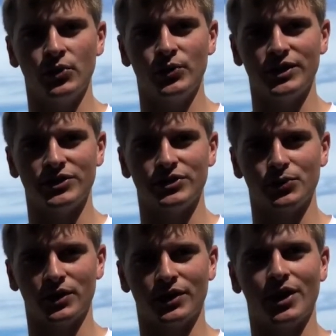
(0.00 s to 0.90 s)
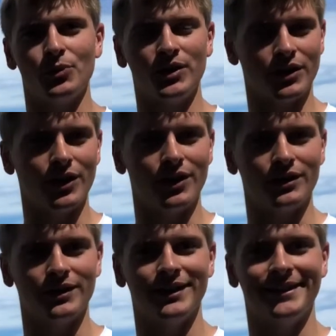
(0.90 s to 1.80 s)
which we'll call
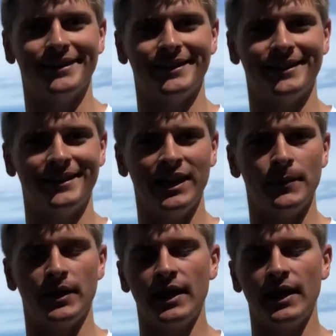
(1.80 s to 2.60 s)
Name It.